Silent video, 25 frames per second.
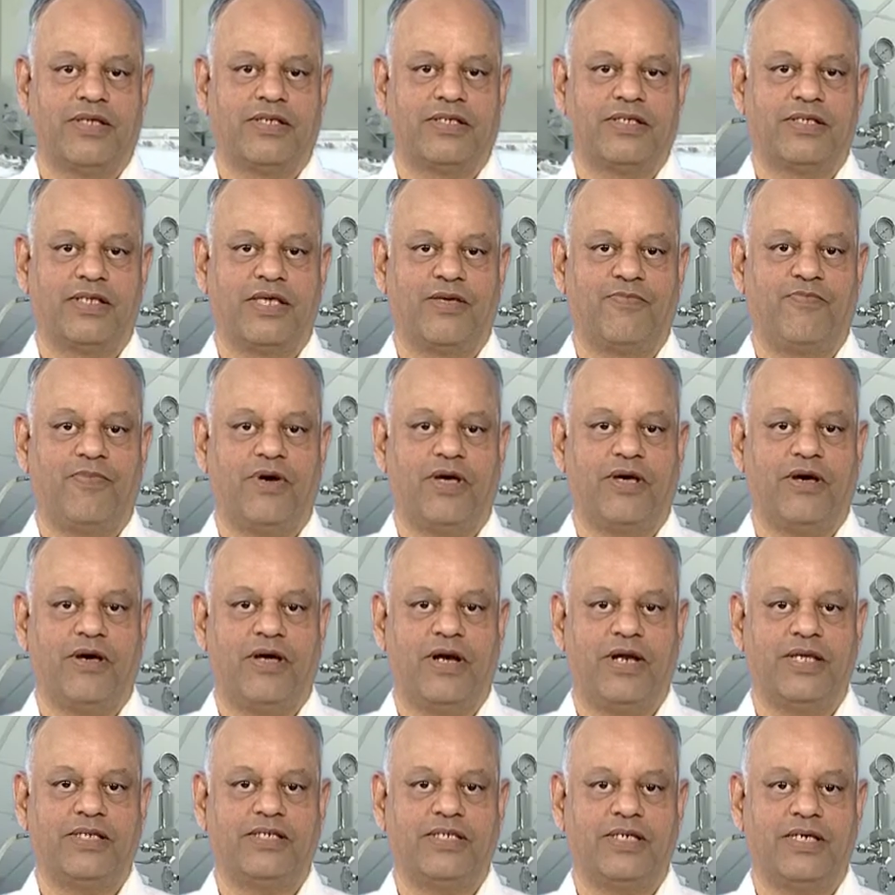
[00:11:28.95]
the
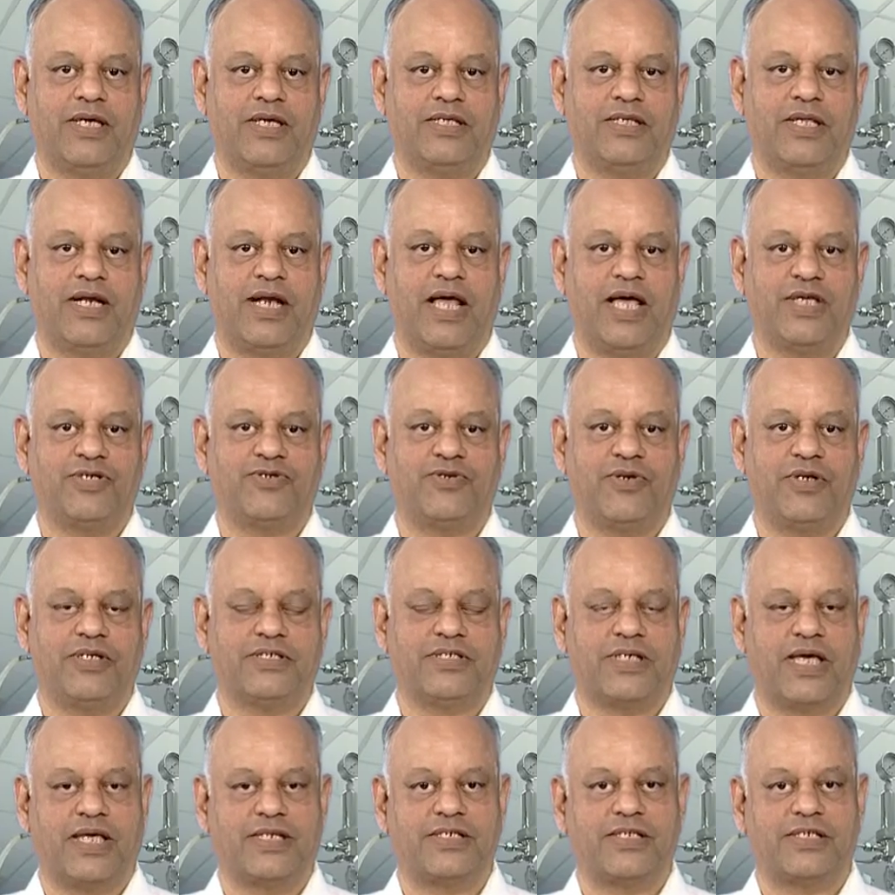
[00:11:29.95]
biology and the natural
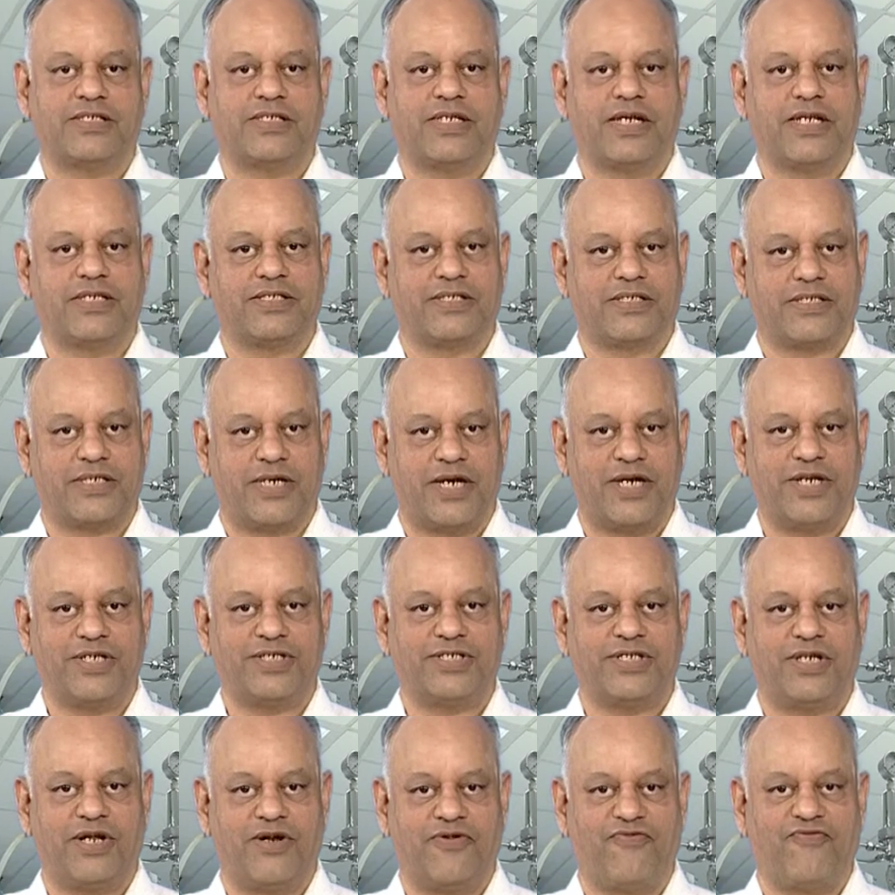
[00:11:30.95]
sciences in its
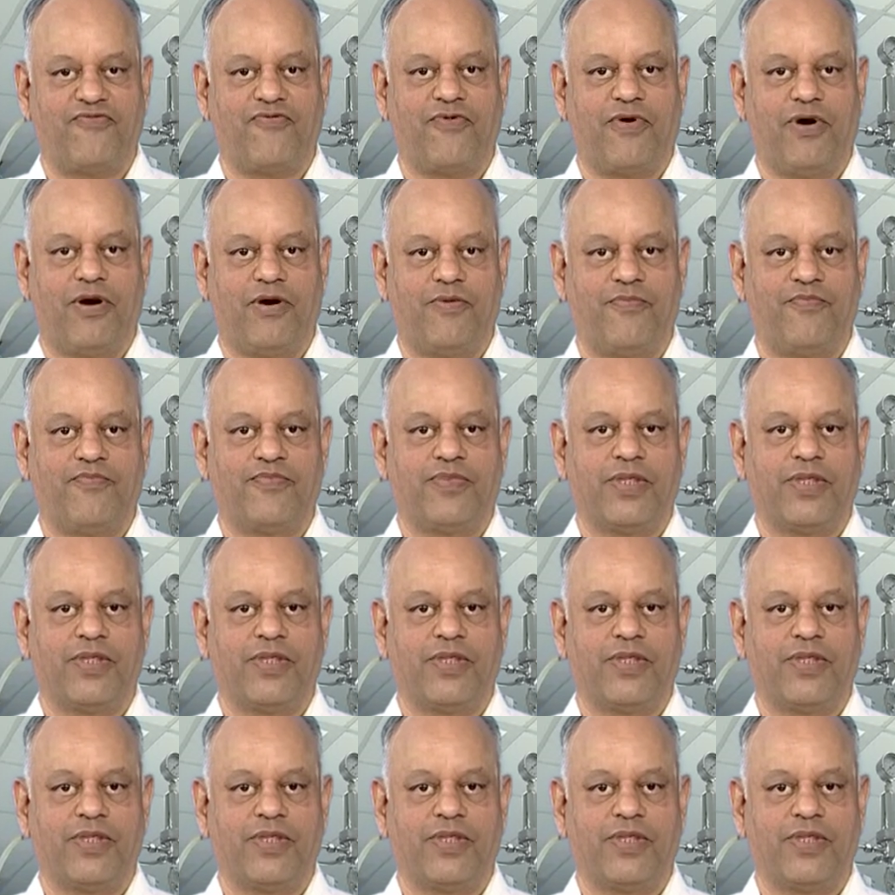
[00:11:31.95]
traditional form,